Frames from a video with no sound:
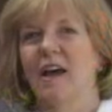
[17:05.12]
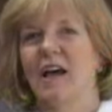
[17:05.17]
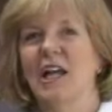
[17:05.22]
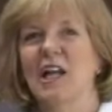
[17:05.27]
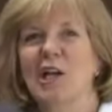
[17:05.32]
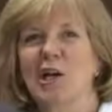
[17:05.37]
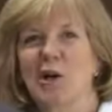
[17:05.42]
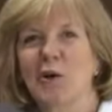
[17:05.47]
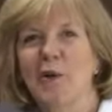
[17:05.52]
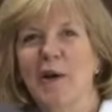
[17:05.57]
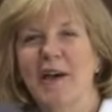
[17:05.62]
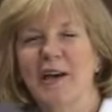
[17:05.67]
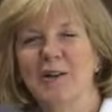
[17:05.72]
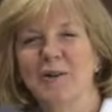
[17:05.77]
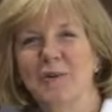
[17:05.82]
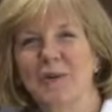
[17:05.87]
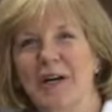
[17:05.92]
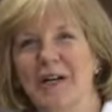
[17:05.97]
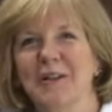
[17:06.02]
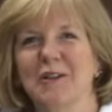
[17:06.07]
Hello
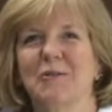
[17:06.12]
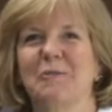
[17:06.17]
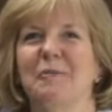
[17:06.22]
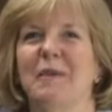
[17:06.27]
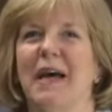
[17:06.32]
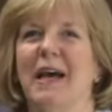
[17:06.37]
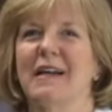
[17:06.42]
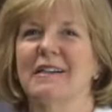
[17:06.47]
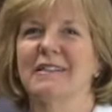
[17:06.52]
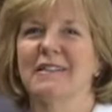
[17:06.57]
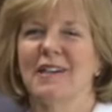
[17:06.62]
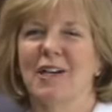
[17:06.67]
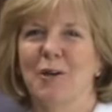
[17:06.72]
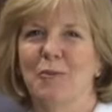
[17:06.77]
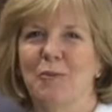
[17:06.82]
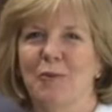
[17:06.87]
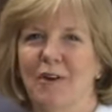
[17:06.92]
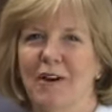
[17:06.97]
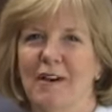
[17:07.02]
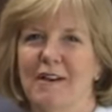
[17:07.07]
and welcome back to
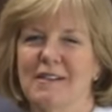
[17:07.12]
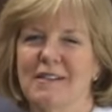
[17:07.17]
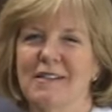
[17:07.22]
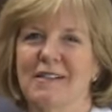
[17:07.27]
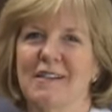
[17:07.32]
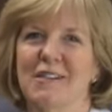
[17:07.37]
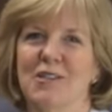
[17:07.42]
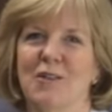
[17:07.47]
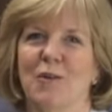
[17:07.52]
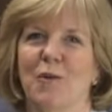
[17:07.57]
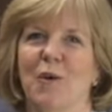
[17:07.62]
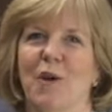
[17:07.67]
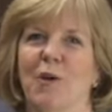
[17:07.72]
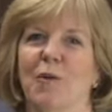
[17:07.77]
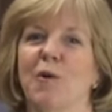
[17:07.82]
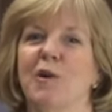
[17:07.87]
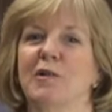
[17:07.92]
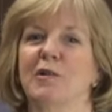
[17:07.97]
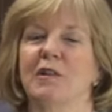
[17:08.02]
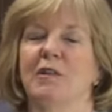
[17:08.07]
Uprisings. We
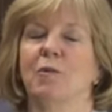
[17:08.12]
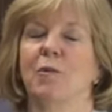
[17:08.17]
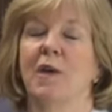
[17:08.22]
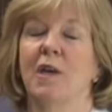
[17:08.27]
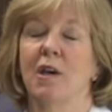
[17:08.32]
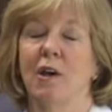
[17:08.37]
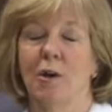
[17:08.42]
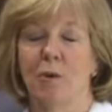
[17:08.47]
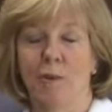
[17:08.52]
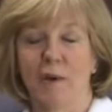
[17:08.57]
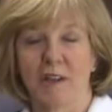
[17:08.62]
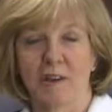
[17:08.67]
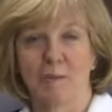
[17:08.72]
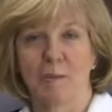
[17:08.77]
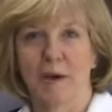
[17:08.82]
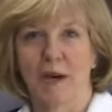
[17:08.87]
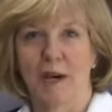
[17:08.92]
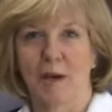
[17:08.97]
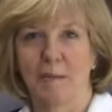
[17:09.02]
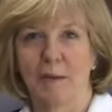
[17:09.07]
are with
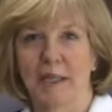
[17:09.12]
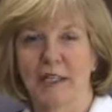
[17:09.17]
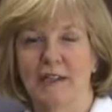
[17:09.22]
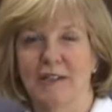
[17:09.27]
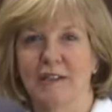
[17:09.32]
Bobby